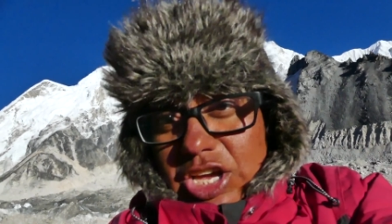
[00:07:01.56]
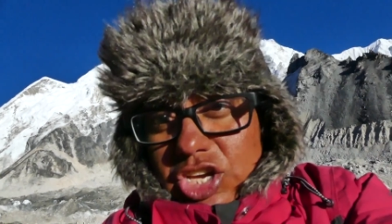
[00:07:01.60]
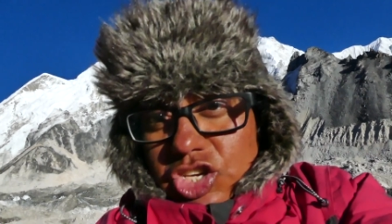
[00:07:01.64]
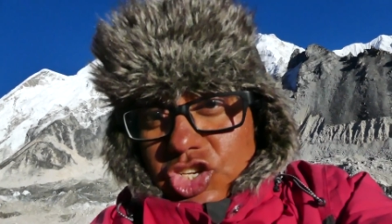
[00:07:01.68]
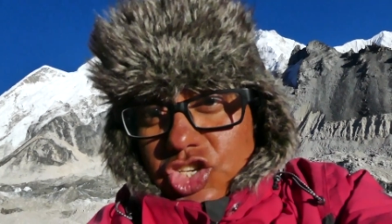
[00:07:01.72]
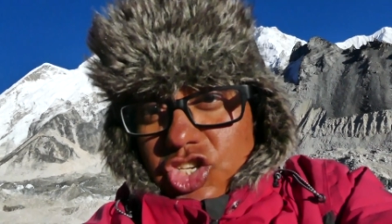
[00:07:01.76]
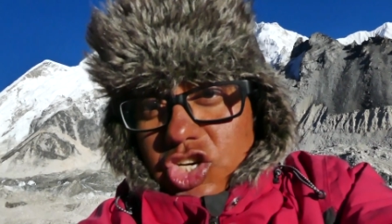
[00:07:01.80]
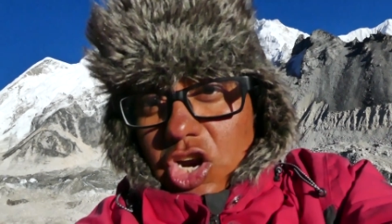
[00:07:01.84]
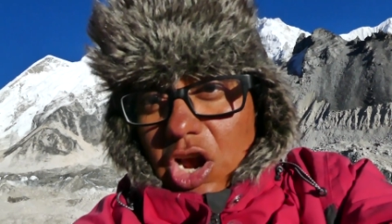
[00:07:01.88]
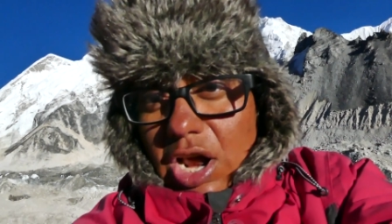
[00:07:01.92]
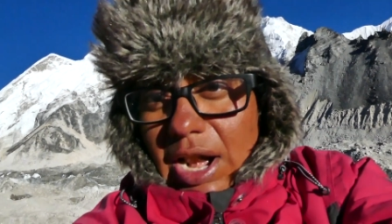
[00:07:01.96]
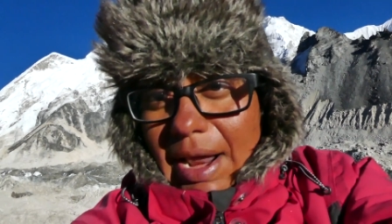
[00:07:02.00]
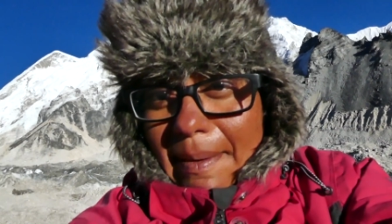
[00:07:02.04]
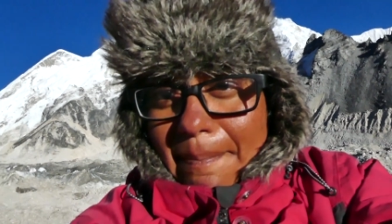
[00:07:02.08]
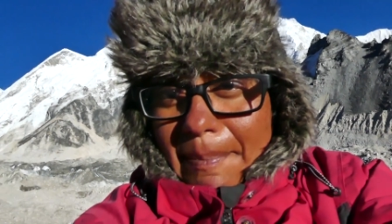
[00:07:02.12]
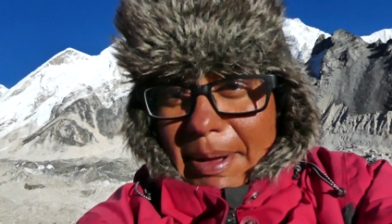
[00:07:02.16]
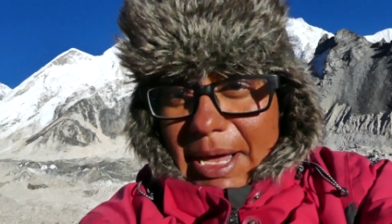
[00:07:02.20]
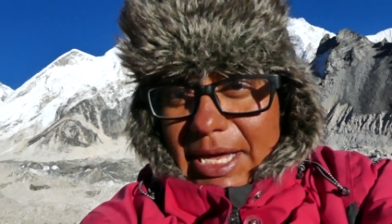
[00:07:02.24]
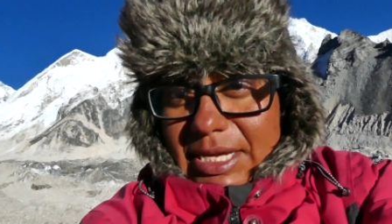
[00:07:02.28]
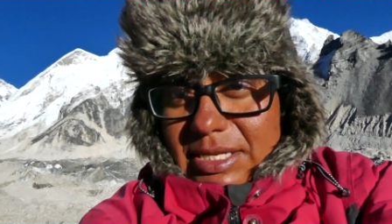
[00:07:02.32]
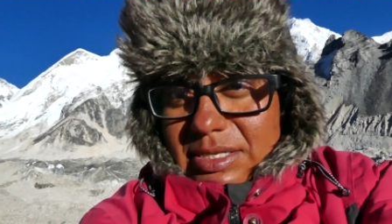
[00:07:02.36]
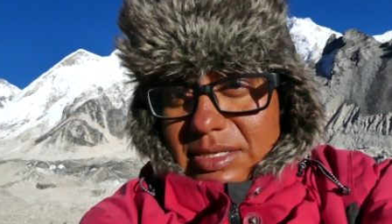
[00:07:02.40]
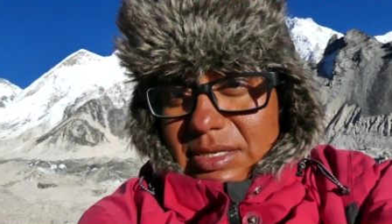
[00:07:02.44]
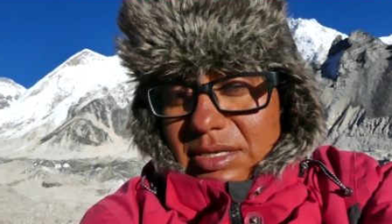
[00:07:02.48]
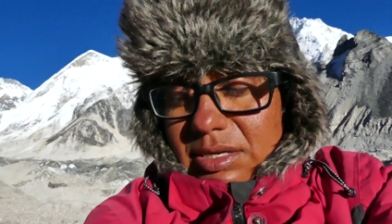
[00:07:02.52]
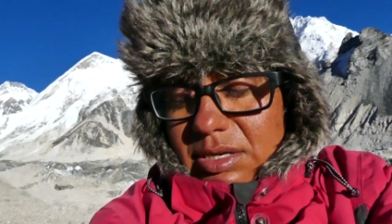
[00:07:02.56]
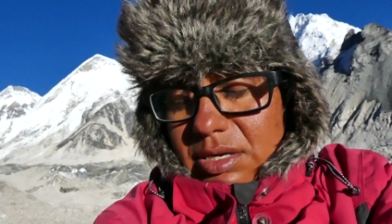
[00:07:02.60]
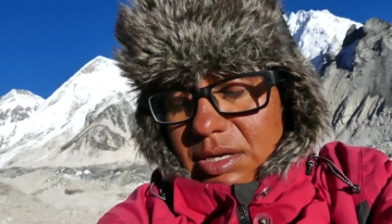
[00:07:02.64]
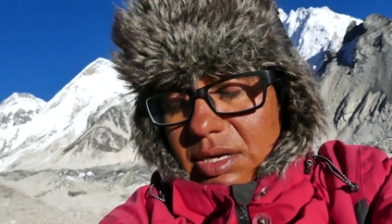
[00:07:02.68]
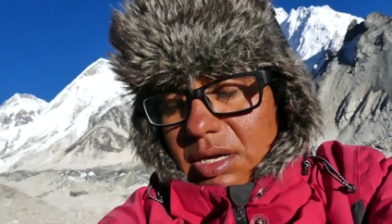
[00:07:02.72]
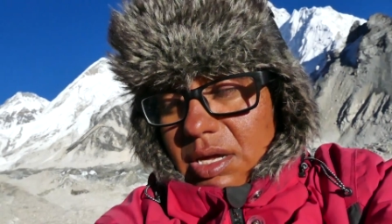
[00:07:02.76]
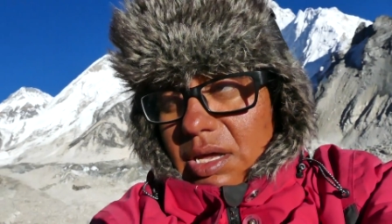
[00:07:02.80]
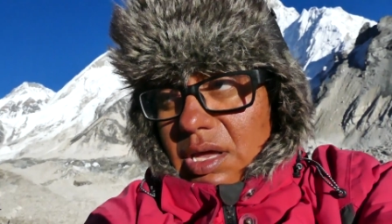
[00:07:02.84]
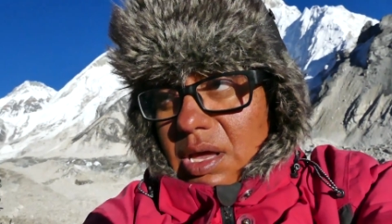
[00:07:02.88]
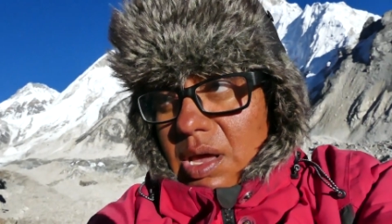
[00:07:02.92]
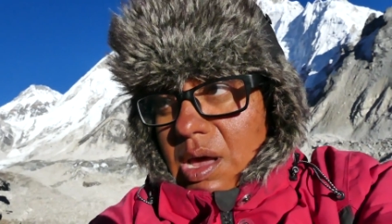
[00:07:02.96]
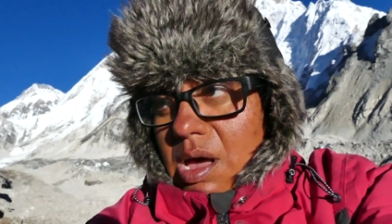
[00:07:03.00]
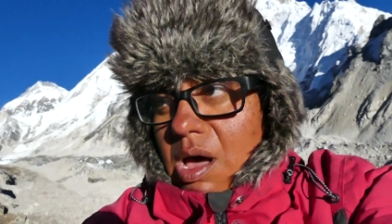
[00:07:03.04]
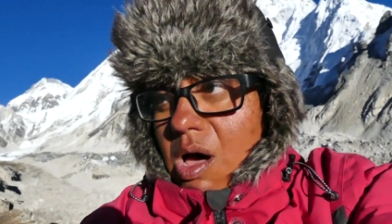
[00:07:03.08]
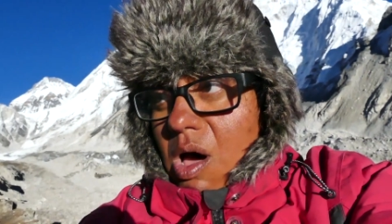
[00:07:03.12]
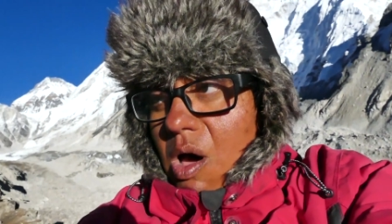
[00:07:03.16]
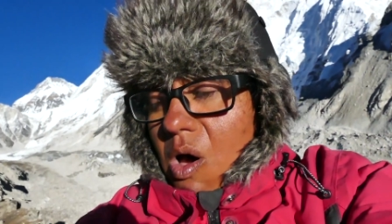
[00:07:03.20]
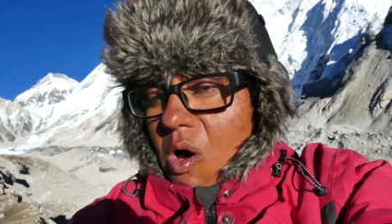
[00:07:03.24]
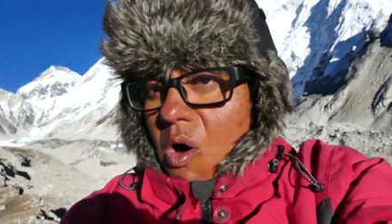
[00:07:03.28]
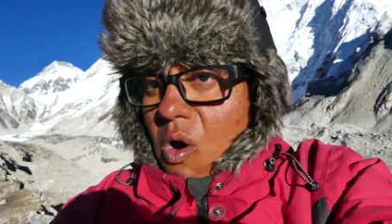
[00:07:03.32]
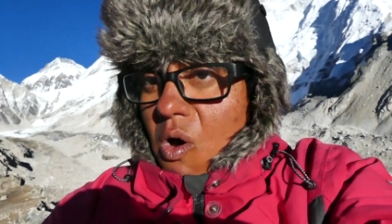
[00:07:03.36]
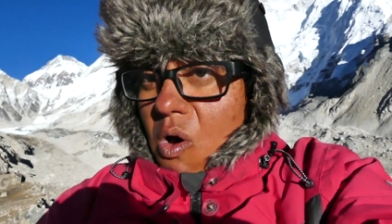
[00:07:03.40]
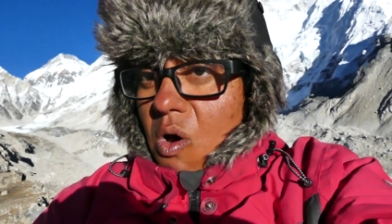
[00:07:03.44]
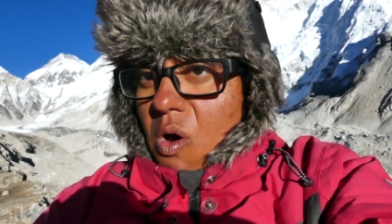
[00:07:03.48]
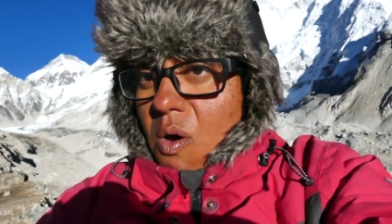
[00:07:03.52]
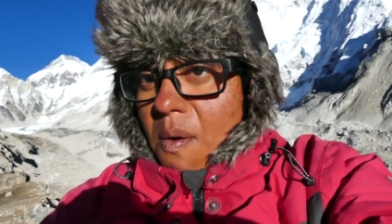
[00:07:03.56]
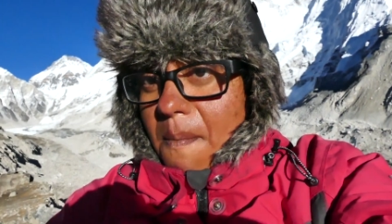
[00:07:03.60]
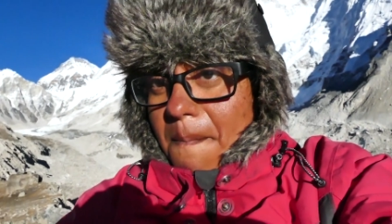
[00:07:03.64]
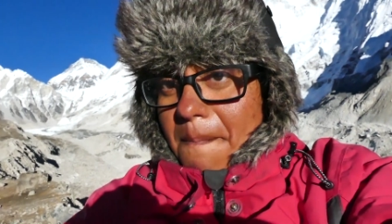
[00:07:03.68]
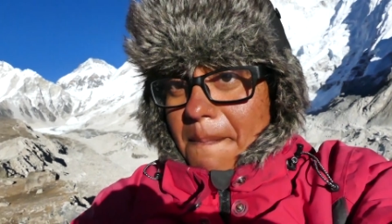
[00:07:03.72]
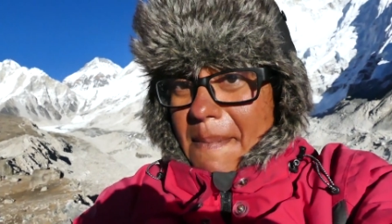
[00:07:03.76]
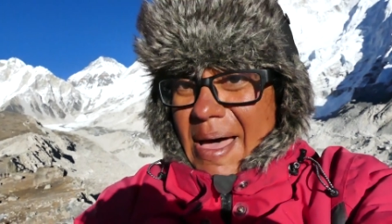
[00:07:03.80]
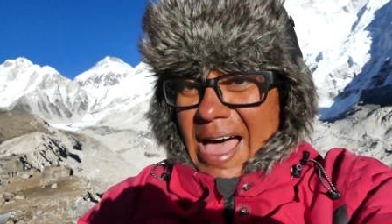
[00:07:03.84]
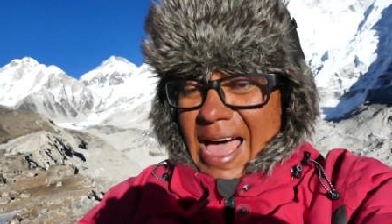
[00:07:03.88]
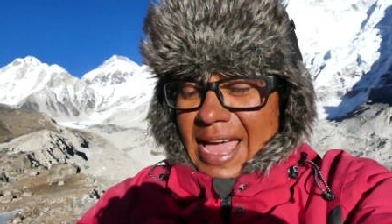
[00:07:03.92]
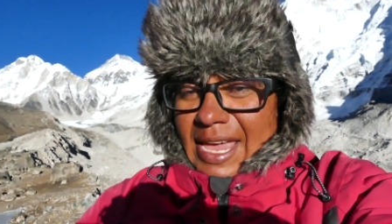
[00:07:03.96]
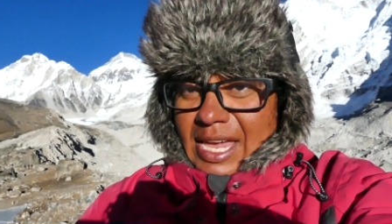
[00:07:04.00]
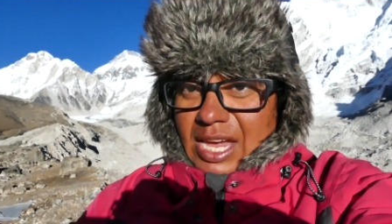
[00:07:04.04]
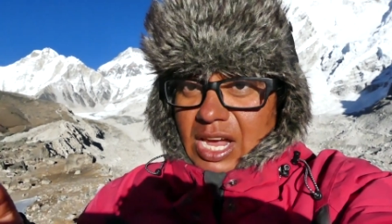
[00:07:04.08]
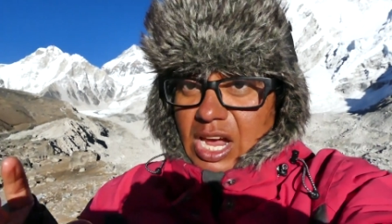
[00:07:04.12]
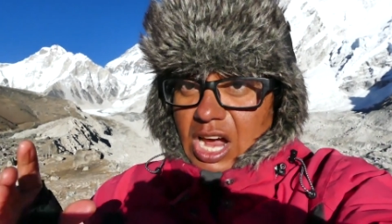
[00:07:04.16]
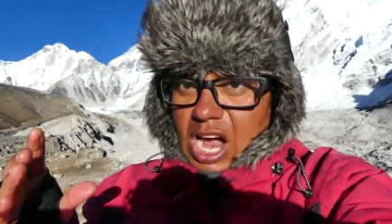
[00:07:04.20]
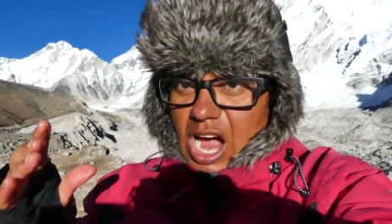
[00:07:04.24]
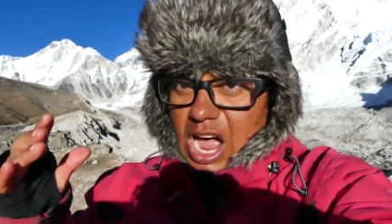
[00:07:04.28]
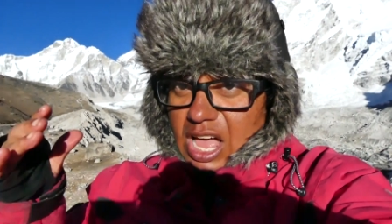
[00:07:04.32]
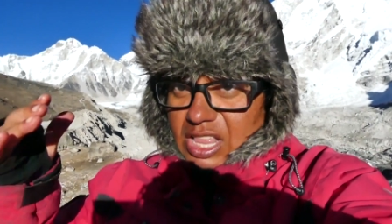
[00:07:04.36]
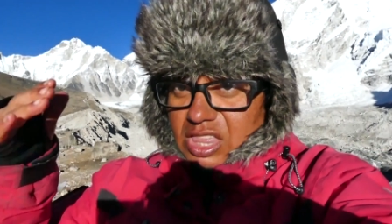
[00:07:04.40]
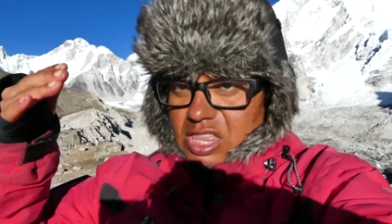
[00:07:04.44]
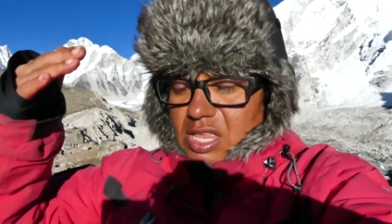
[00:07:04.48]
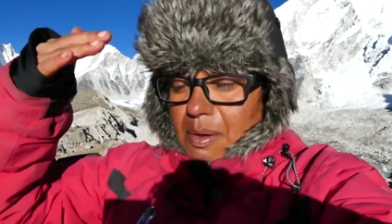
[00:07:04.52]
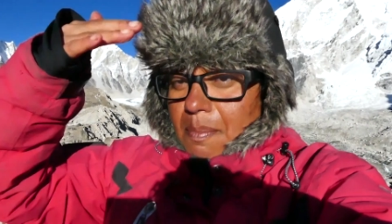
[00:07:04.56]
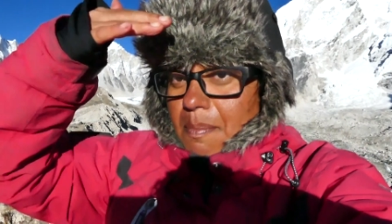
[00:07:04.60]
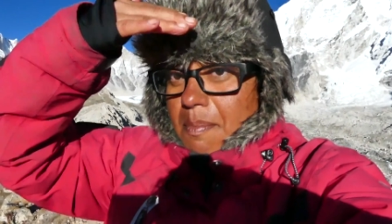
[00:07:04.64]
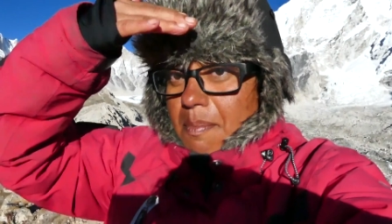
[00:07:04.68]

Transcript: Cho La Pass. Oh my God, the